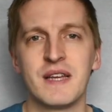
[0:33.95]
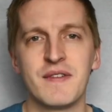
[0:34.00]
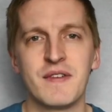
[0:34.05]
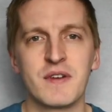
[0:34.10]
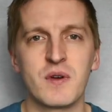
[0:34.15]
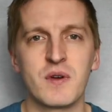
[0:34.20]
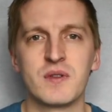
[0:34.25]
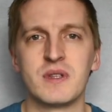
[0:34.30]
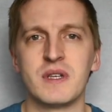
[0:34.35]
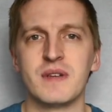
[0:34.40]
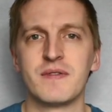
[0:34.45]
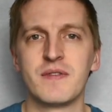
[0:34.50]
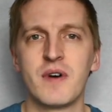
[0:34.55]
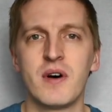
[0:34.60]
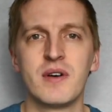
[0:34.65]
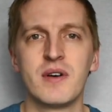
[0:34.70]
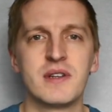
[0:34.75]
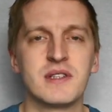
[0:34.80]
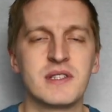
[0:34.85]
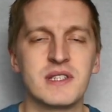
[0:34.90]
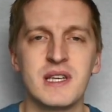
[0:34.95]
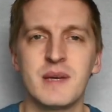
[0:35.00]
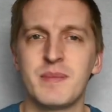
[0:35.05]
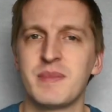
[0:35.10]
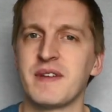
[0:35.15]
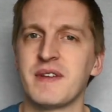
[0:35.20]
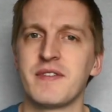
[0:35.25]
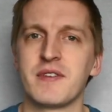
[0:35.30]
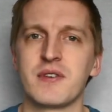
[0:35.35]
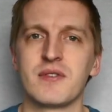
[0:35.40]
difficulty falling
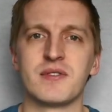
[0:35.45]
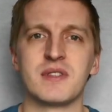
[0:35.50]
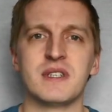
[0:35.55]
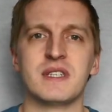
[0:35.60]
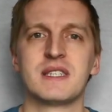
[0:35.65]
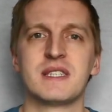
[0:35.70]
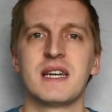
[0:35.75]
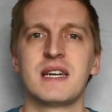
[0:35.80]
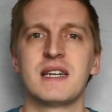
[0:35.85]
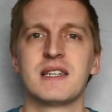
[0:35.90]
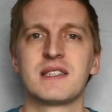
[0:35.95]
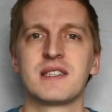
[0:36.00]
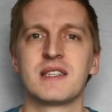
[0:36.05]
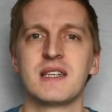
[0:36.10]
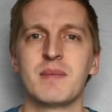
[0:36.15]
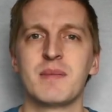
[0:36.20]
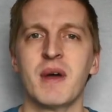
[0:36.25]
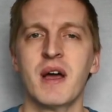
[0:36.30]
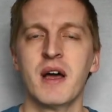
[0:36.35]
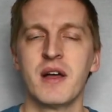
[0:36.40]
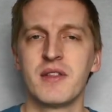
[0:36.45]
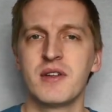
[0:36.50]
asleep, difficulty staying asleep.